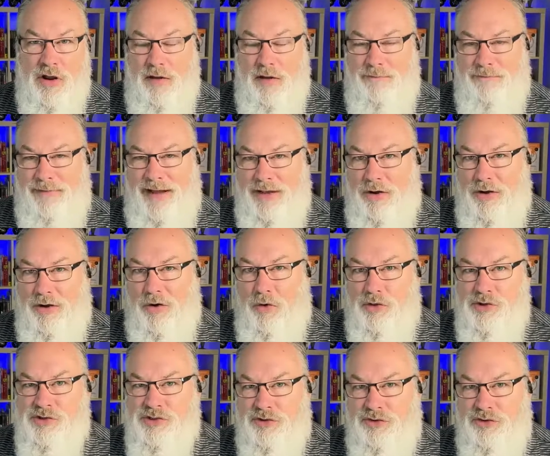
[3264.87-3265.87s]
My goal
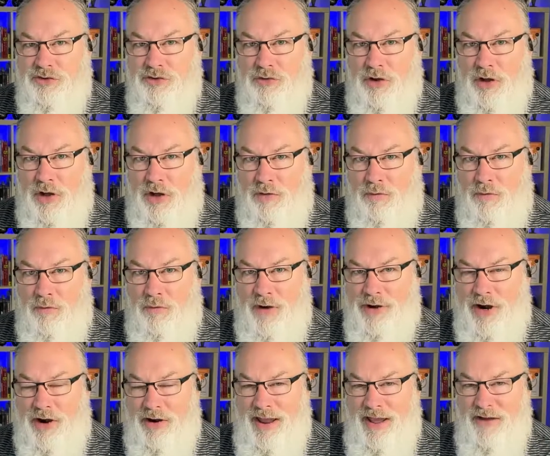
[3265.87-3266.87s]
is to do a
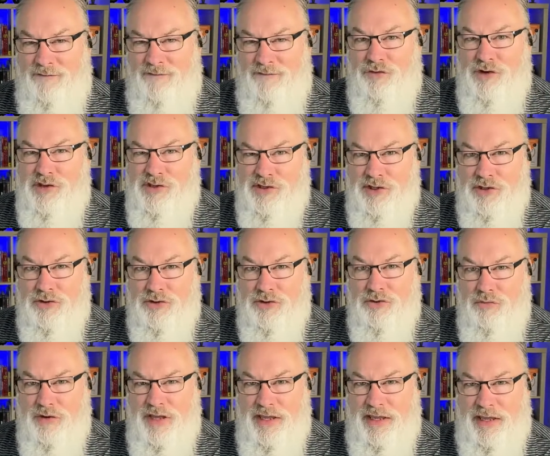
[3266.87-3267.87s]
webinar every single
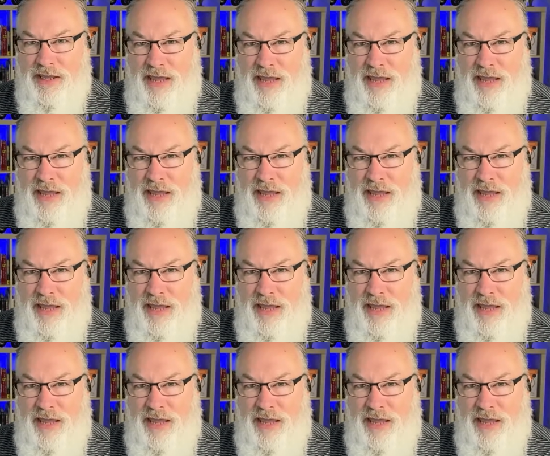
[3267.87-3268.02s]
week,